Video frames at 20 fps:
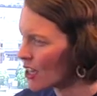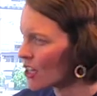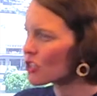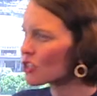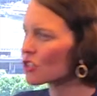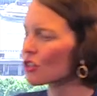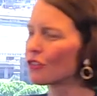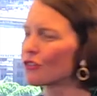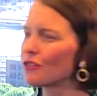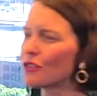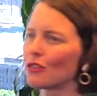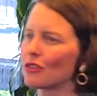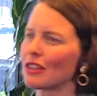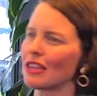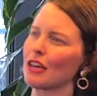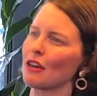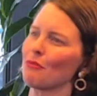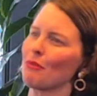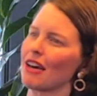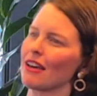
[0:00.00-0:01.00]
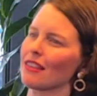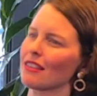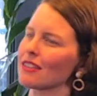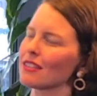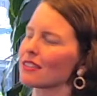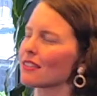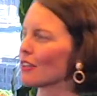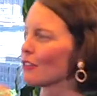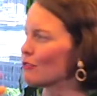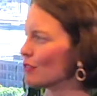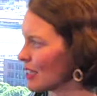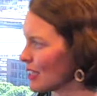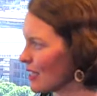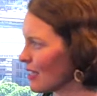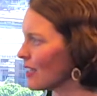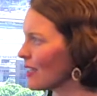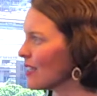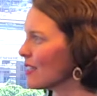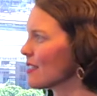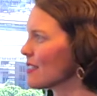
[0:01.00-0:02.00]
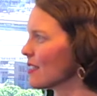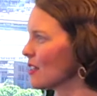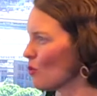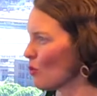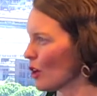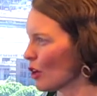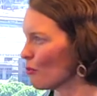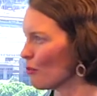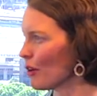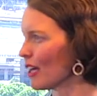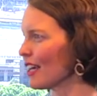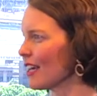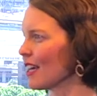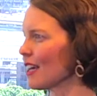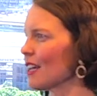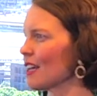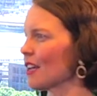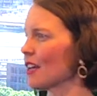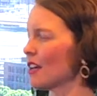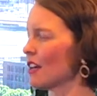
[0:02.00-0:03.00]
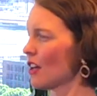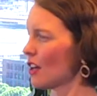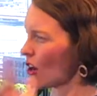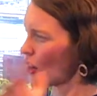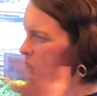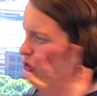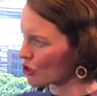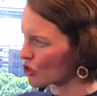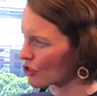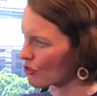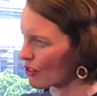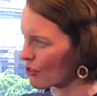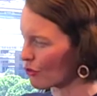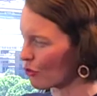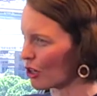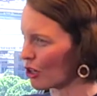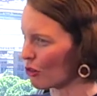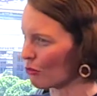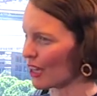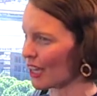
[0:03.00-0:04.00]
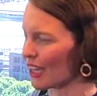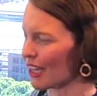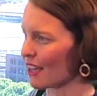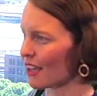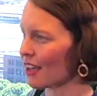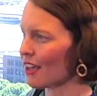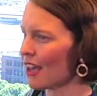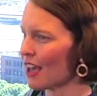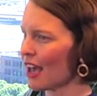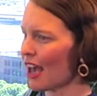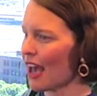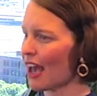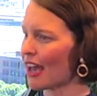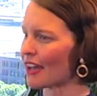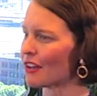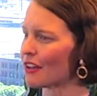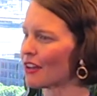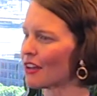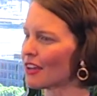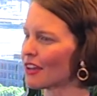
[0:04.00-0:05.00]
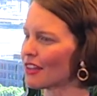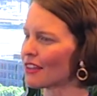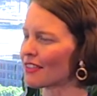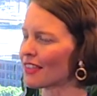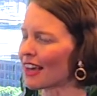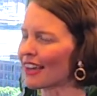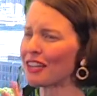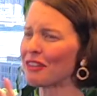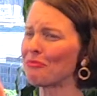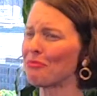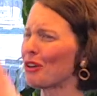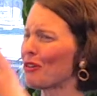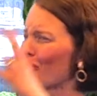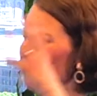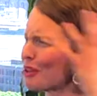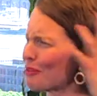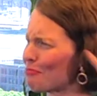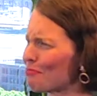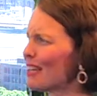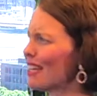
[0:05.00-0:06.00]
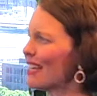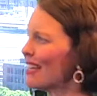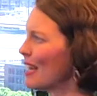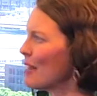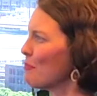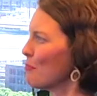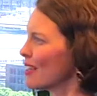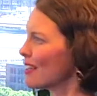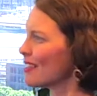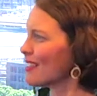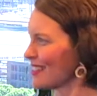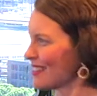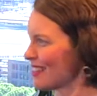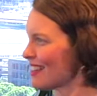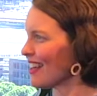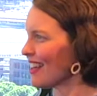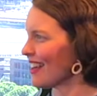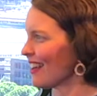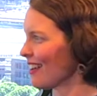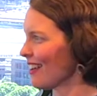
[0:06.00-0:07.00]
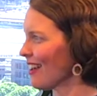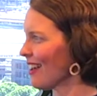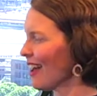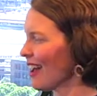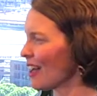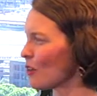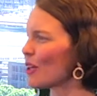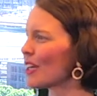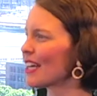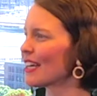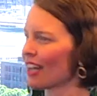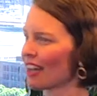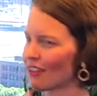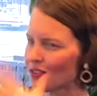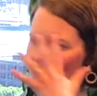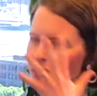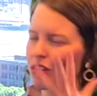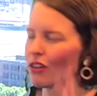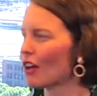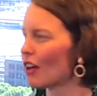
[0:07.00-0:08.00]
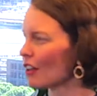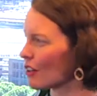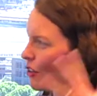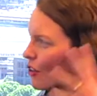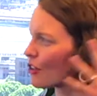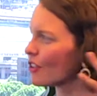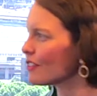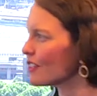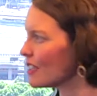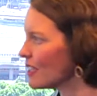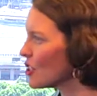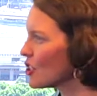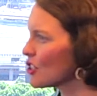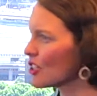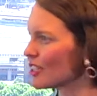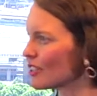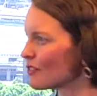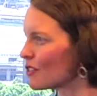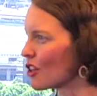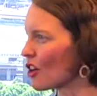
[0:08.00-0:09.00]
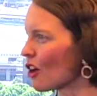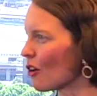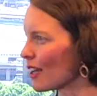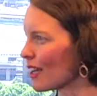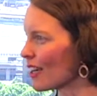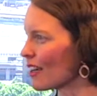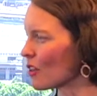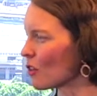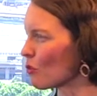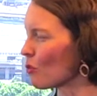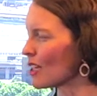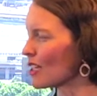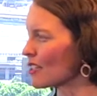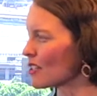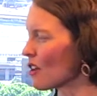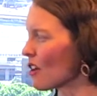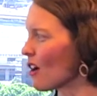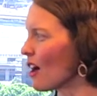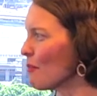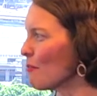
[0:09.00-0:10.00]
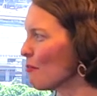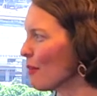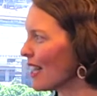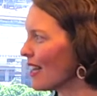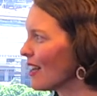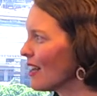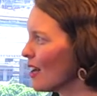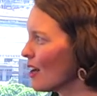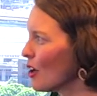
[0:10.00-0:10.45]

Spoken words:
So if you think about things like resilience and wellbeing and a culture of wellbeing, and that can be quite a big nebulous thing, and we can have a lot of initiatives going at the one time, but